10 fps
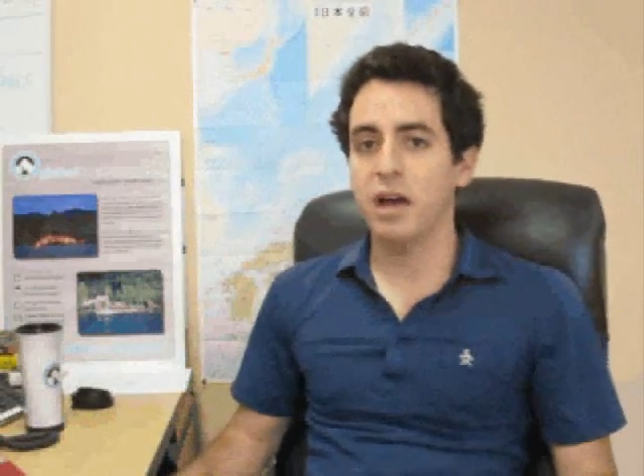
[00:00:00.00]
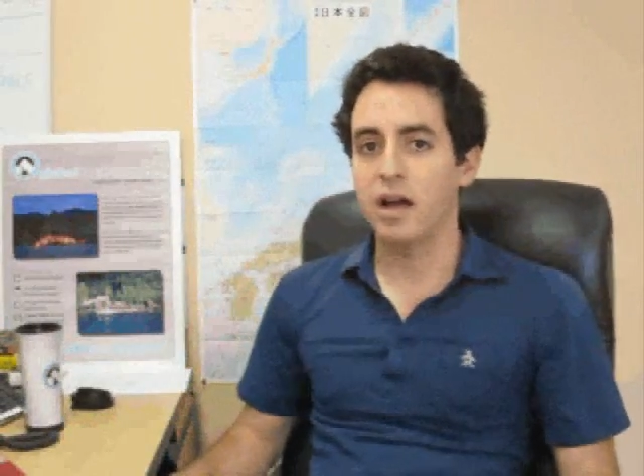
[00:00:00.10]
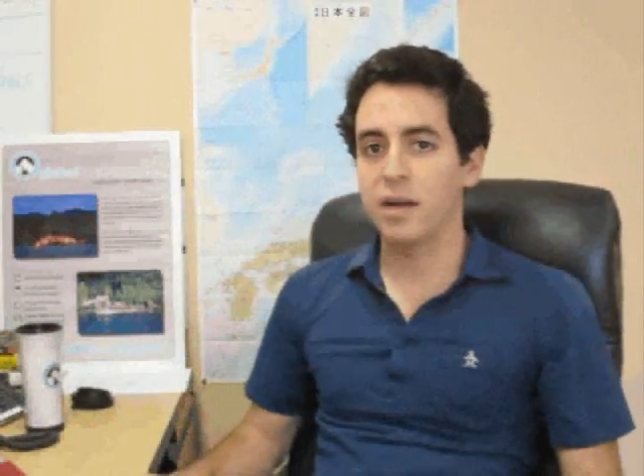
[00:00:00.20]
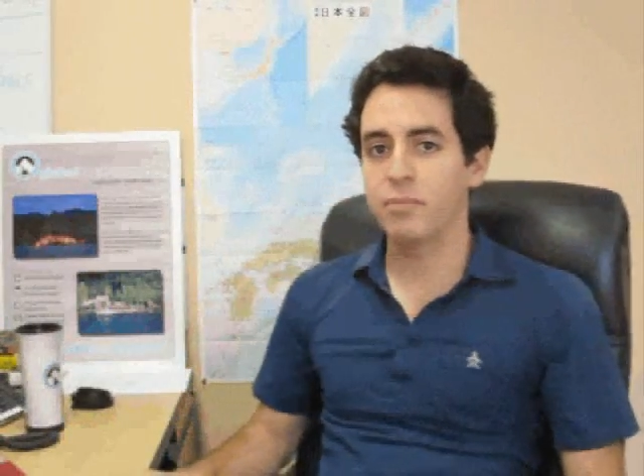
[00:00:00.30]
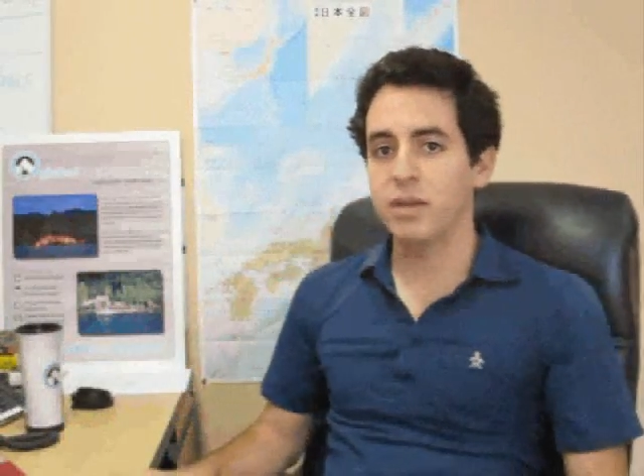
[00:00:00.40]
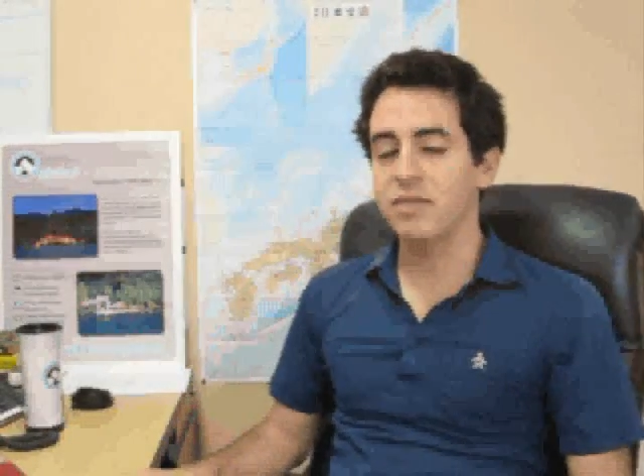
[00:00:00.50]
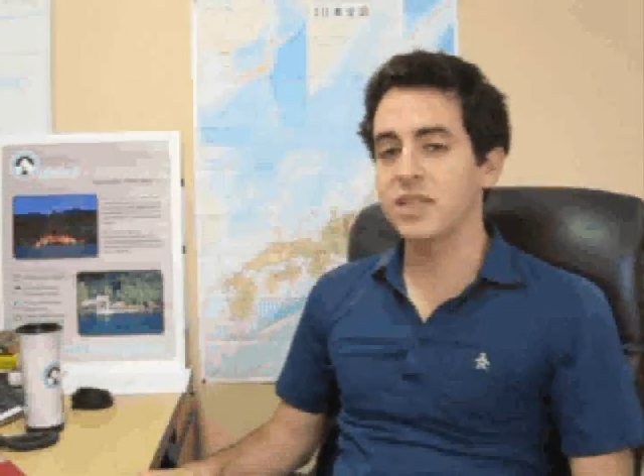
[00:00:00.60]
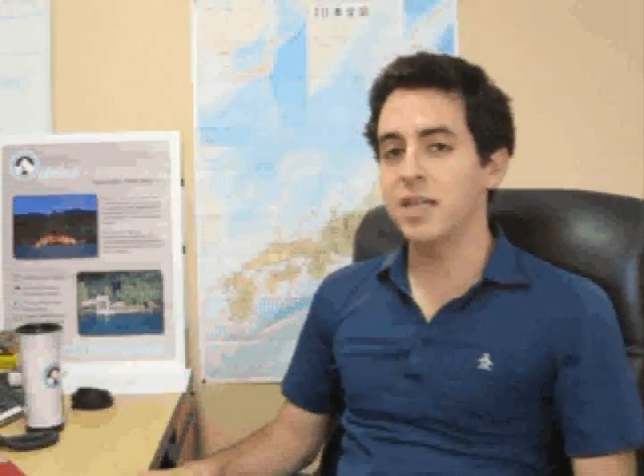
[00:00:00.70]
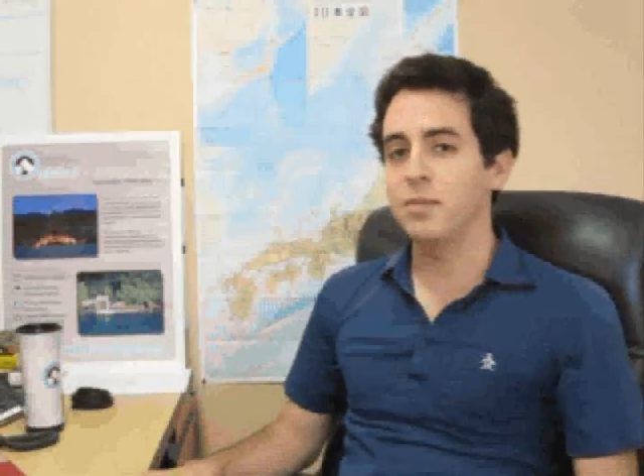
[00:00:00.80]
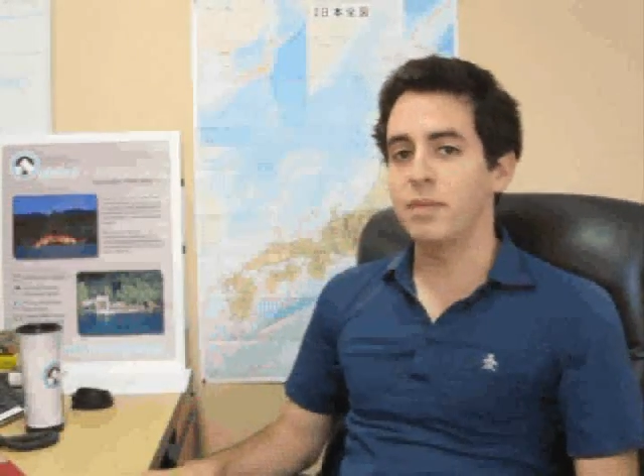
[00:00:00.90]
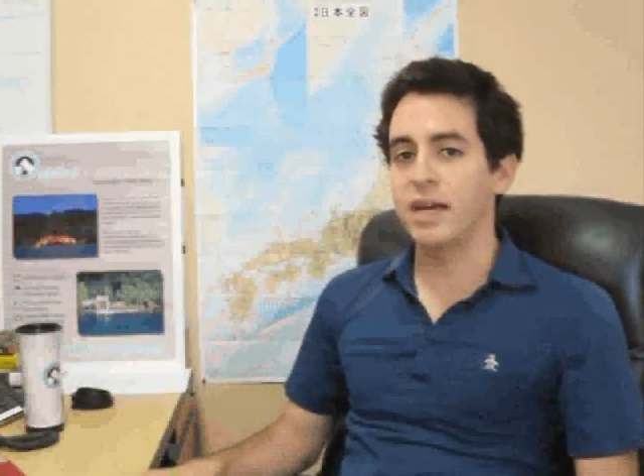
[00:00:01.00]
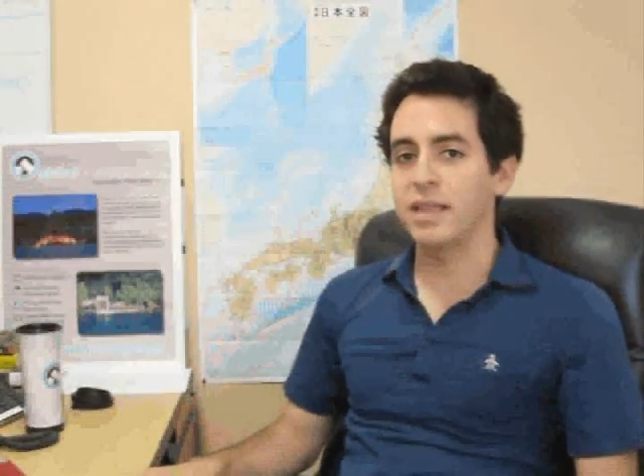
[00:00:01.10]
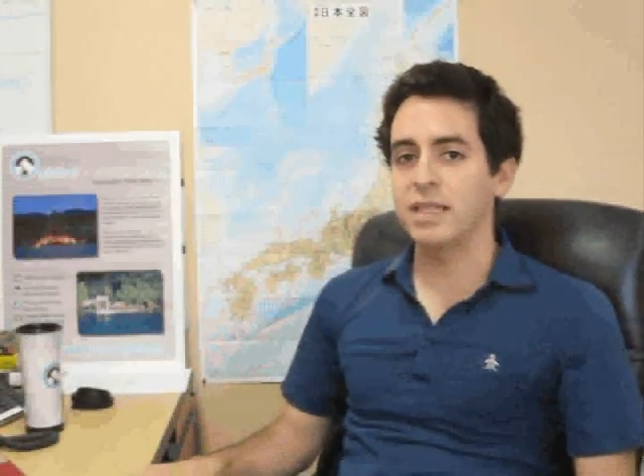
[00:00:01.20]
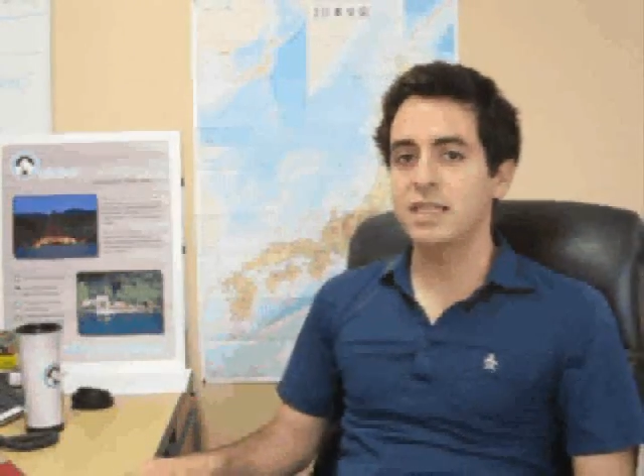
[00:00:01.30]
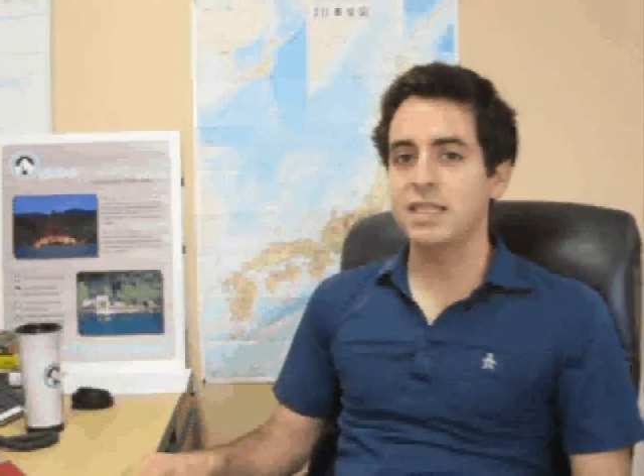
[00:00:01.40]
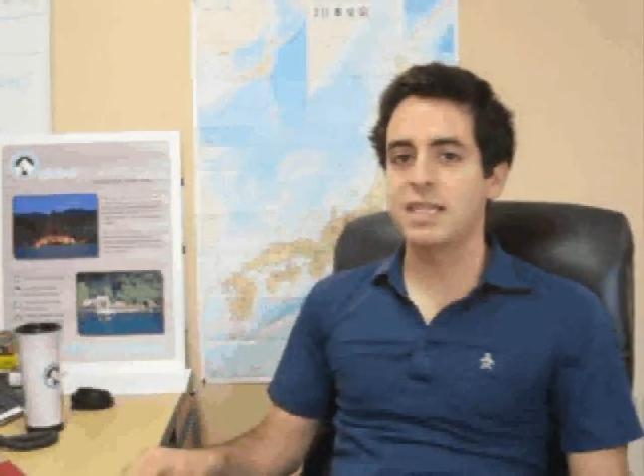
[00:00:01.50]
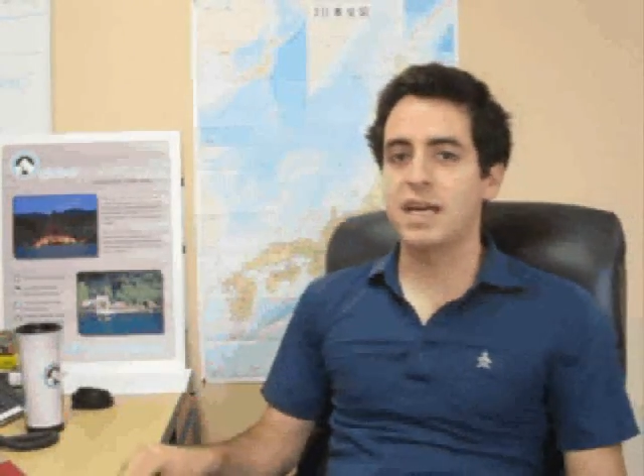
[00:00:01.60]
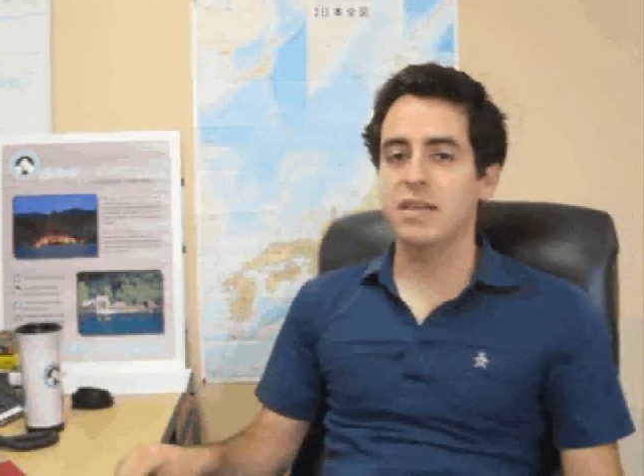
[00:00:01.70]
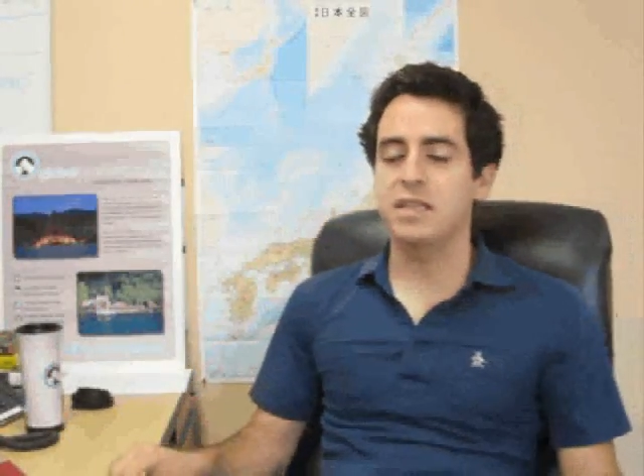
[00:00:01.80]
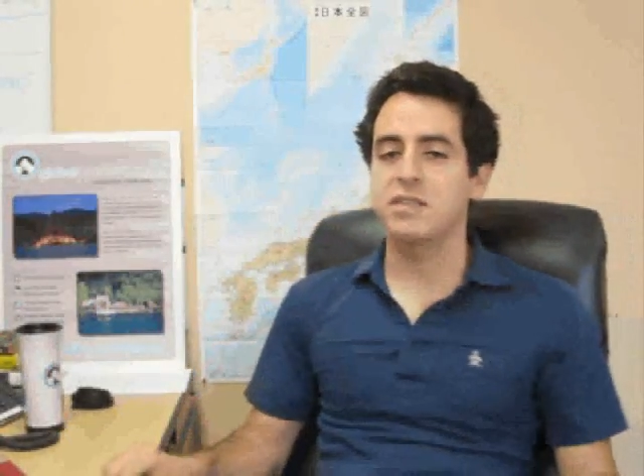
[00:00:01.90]
but you have to keep in mind that
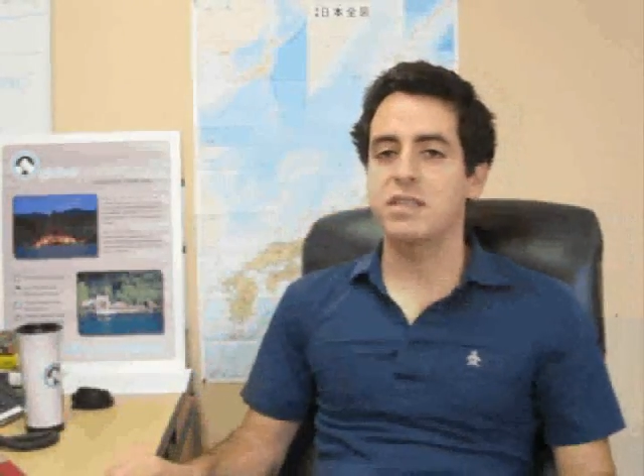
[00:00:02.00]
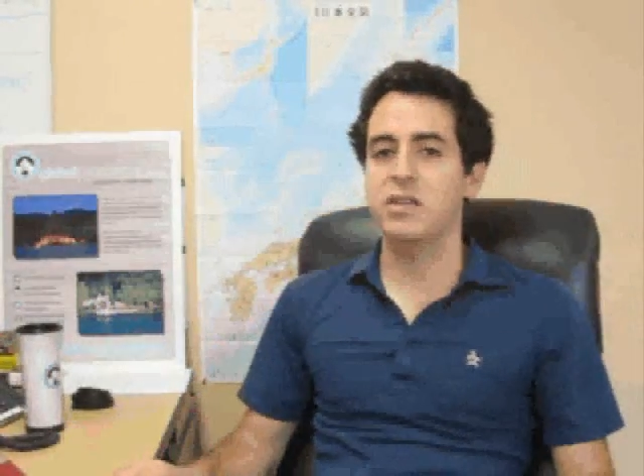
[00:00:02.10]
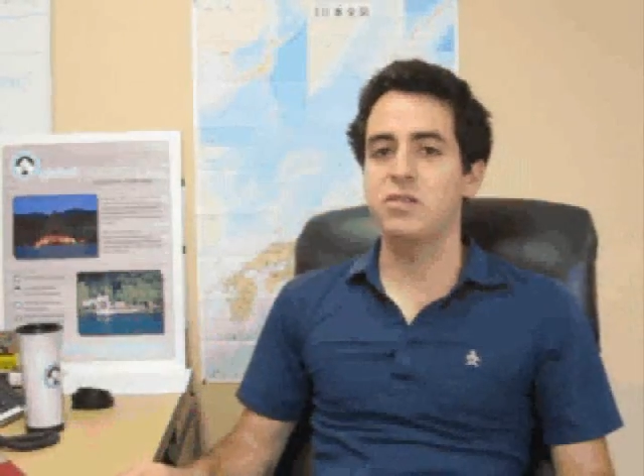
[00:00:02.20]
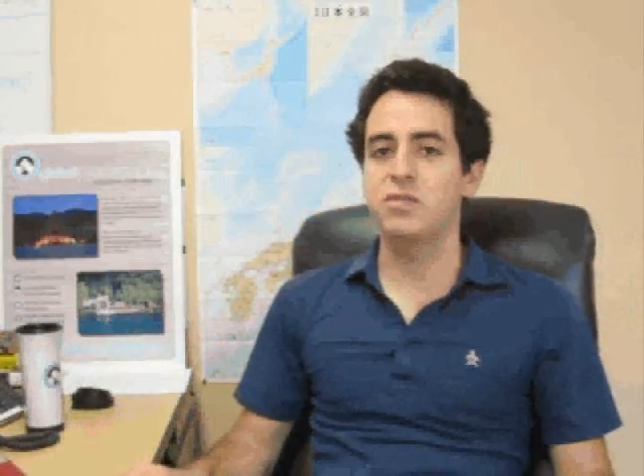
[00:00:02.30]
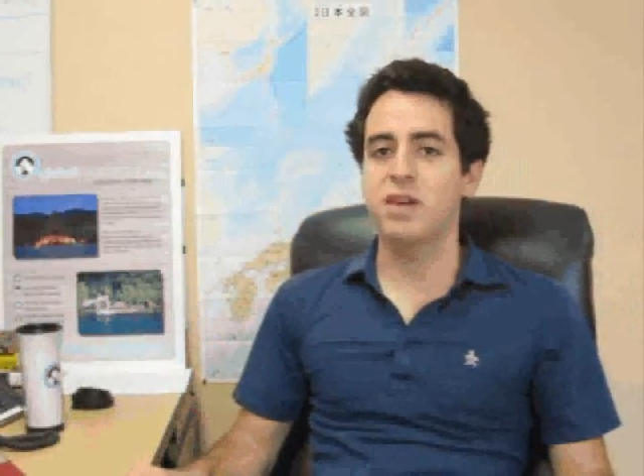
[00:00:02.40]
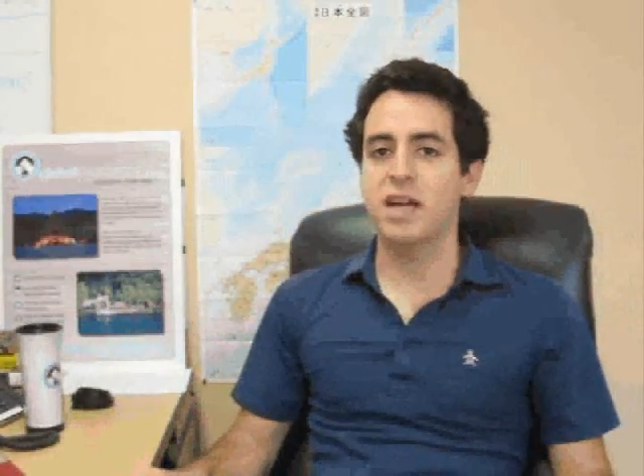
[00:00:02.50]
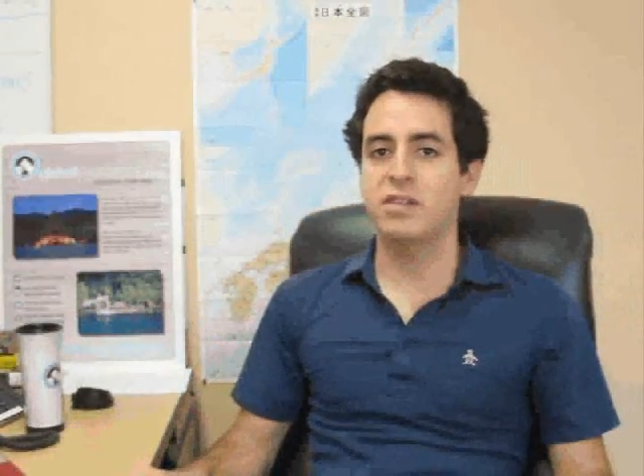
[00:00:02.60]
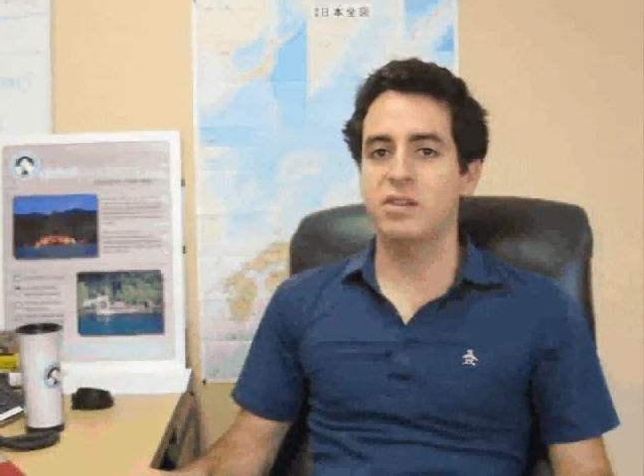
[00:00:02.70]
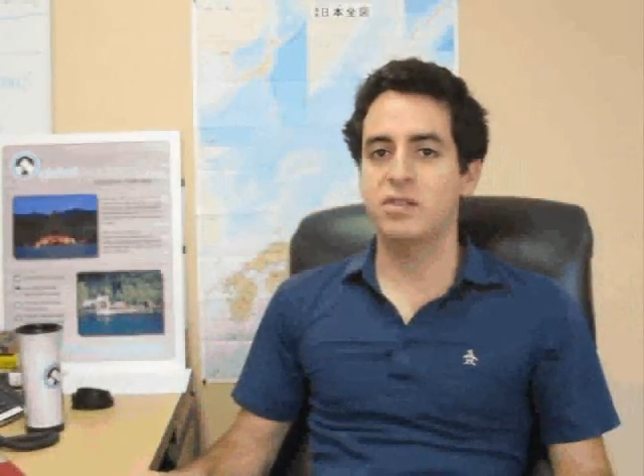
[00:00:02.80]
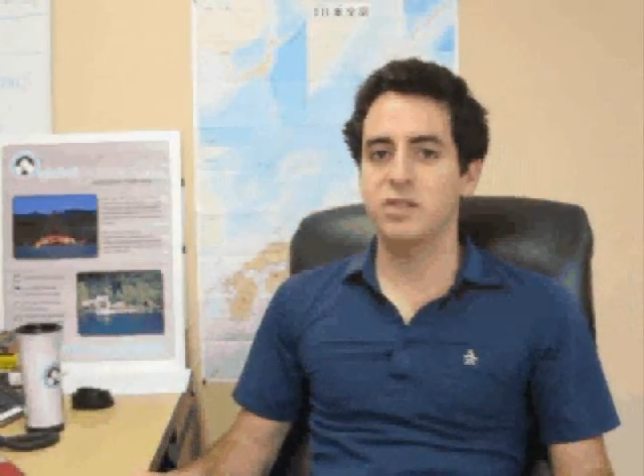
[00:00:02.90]
seasonality is a huge factor.